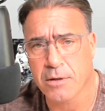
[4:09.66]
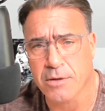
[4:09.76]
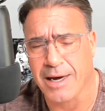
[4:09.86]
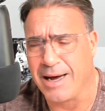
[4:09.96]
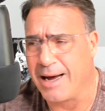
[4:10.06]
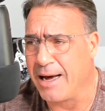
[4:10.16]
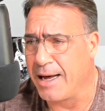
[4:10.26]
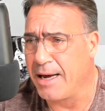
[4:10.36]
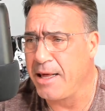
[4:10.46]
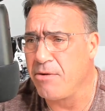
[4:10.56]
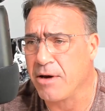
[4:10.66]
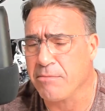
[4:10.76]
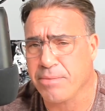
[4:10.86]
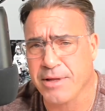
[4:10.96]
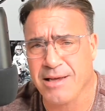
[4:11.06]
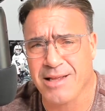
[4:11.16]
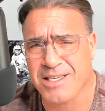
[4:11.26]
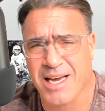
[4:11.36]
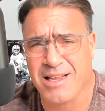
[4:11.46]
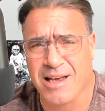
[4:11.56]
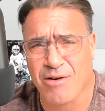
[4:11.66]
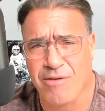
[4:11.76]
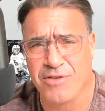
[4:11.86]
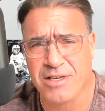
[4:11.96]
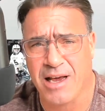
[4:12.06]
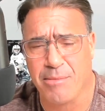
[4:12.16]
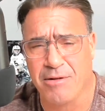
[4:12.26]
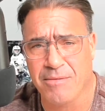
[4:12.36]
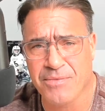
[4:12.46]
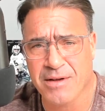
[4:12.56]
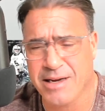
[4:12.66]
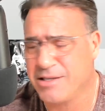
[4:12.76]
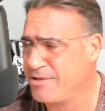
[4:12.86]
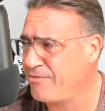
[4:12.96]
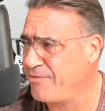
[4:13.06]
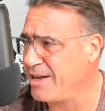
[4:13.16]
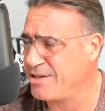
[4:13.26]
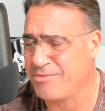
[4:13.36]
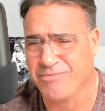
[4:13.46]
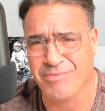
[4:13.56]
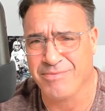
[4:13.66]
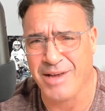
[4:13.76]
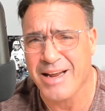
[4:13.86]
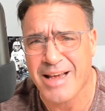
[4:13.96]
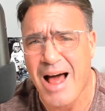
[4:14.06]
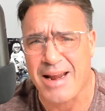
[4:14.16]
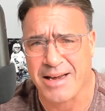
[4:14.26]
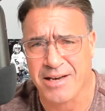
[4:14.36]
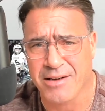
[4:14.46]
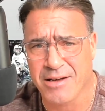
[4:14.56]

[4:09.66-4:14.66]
How do you completely take that off the table? It's idiotic.